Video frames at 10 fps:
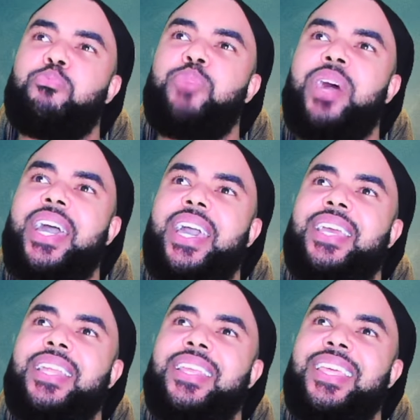
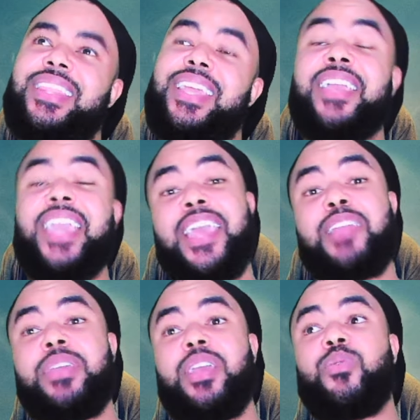but there
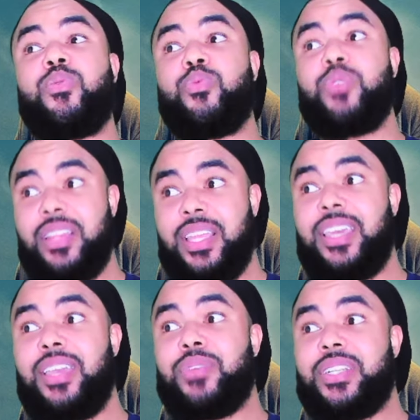can be a
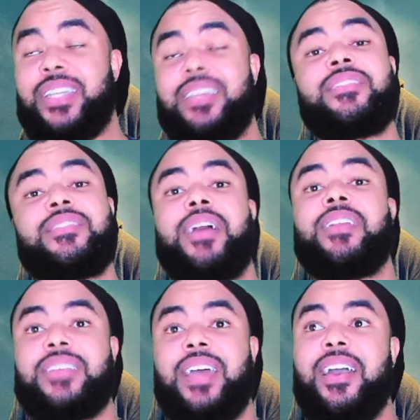really ridiculous amount
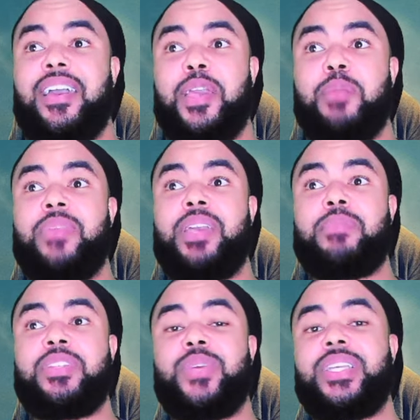of time in
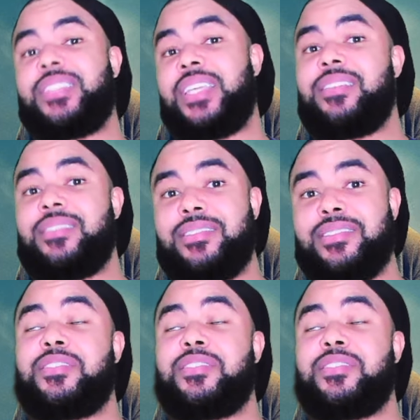between seasons.